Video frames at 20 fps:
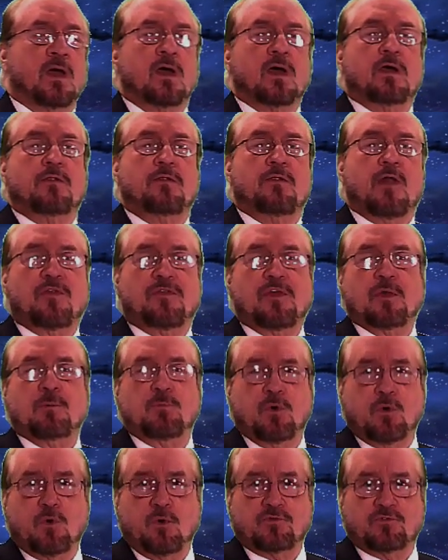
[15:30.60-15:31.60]
Nothing
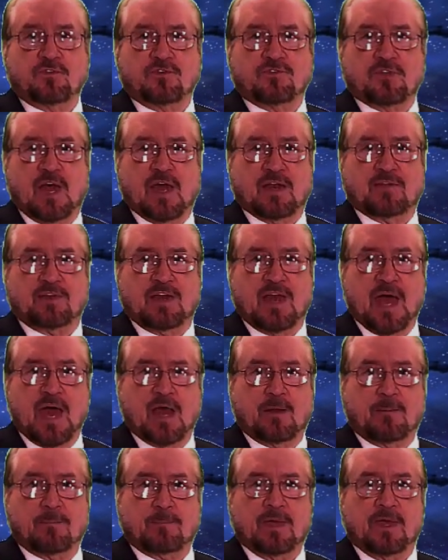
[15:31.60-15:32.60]
moves inside of an
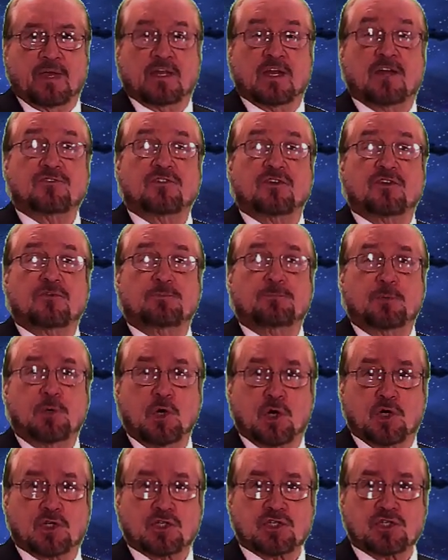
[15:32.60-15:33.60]
atom unless it is
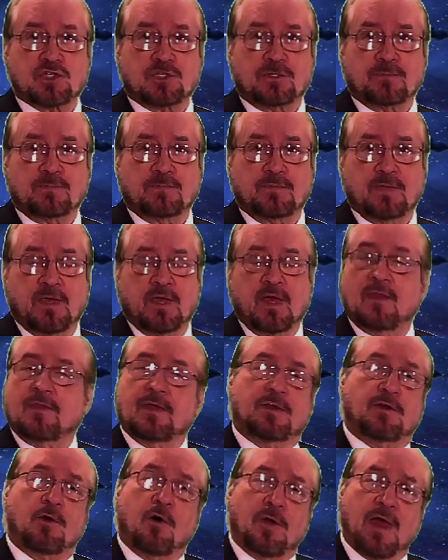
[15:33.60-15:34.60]
pushed.
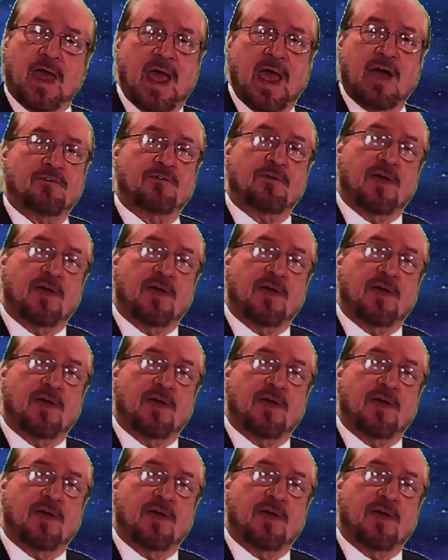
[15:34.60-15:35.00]
They don't have